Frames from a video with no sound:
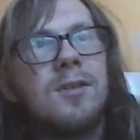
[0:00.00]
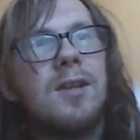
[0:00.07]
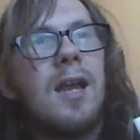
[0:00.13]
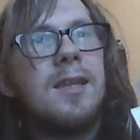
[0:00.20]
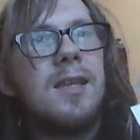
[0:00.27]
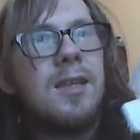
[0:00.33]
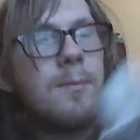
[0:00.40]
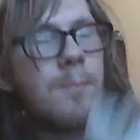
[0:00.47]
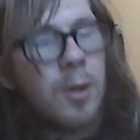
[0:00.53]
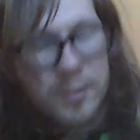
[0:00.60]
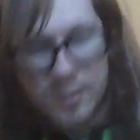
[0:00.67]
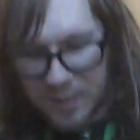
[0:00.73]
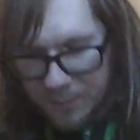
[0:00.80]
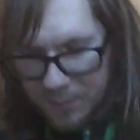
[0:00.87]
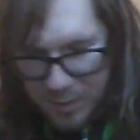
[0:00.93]
then the
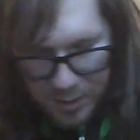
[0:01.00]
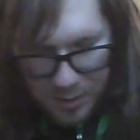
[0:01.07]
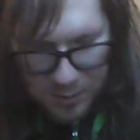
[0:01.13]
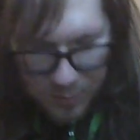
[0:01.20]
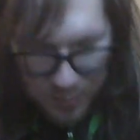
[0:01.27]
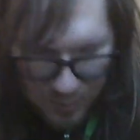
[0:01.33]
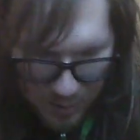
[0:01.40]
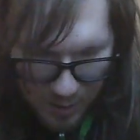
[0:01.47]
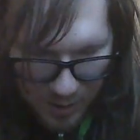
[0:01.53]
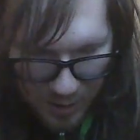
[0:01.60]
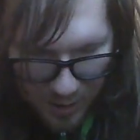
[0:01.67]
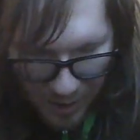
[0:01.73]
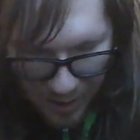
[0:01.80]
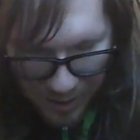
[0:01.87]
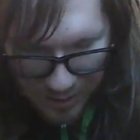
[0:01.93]
box is empty.
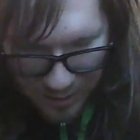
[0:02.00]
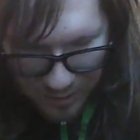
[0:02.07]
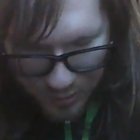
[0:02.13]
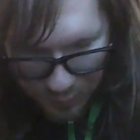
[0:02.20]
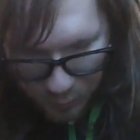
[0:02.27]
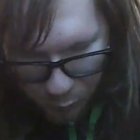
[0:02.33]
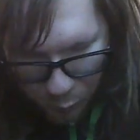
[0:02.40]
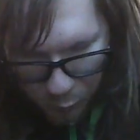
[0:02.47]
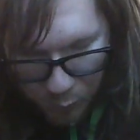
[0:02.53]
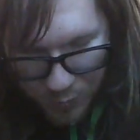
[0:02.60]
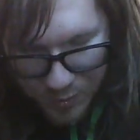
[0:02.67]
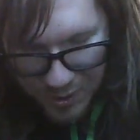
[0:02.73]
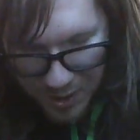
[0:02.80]
And so the rules